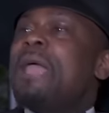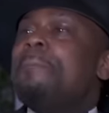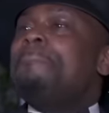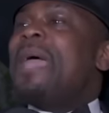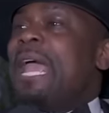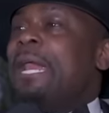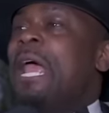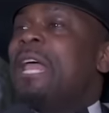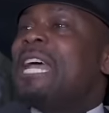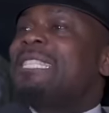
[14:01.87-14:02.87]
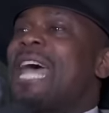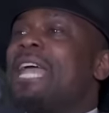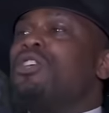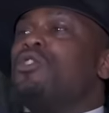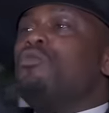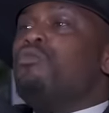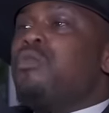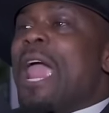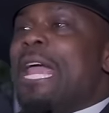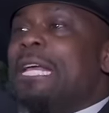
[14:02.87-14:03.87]
a man. That's how you
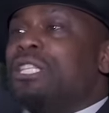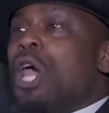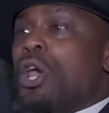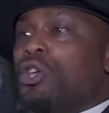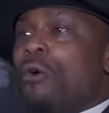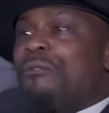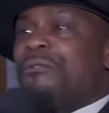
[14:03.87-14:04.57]
raise your